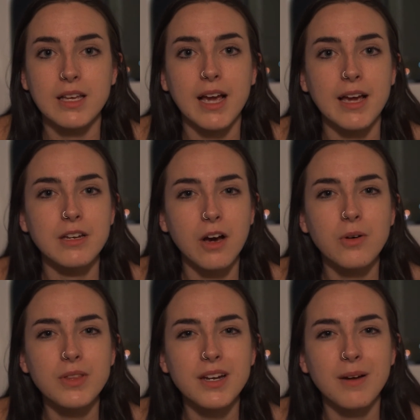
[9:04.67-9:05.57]
Like, I
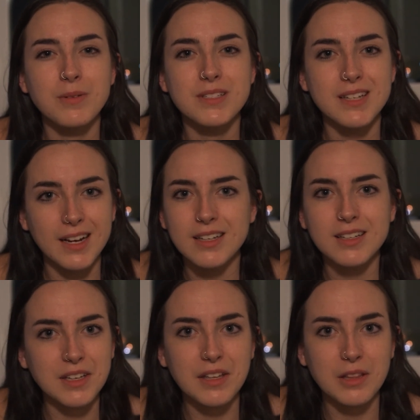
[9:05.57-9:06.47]
know that I was
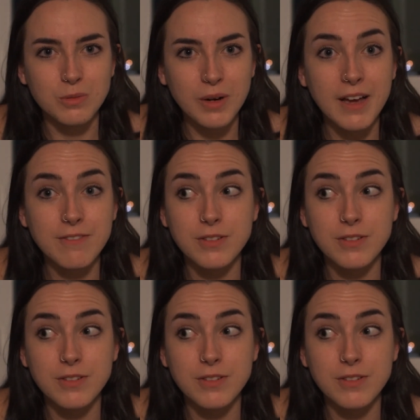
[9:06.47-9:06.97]
technically in the right